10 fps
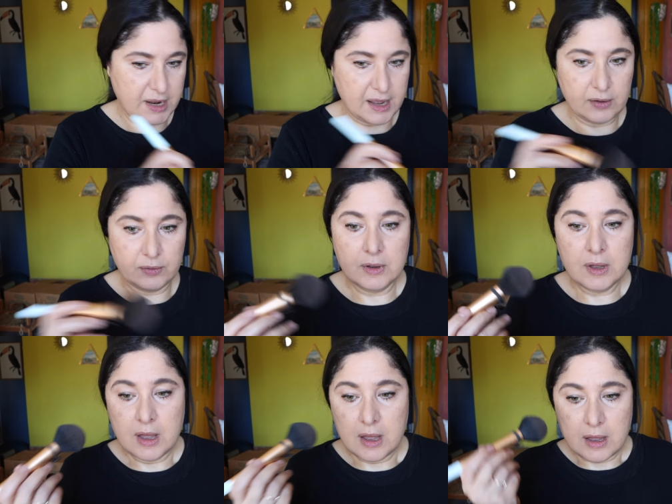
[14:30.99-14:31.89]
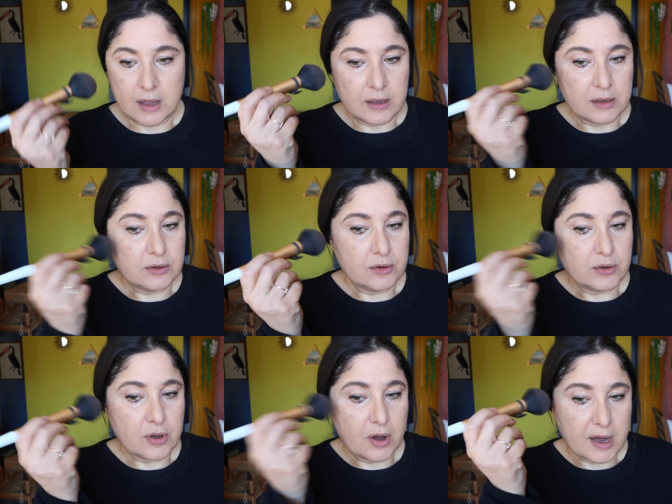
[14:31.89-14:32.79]
Now,
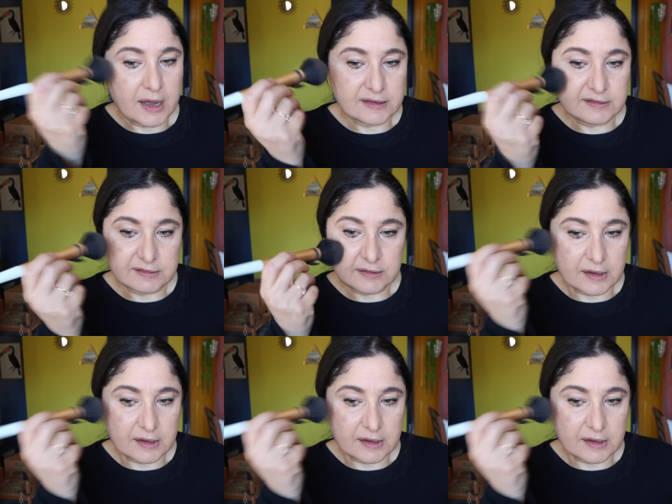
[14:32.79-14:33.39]
you guys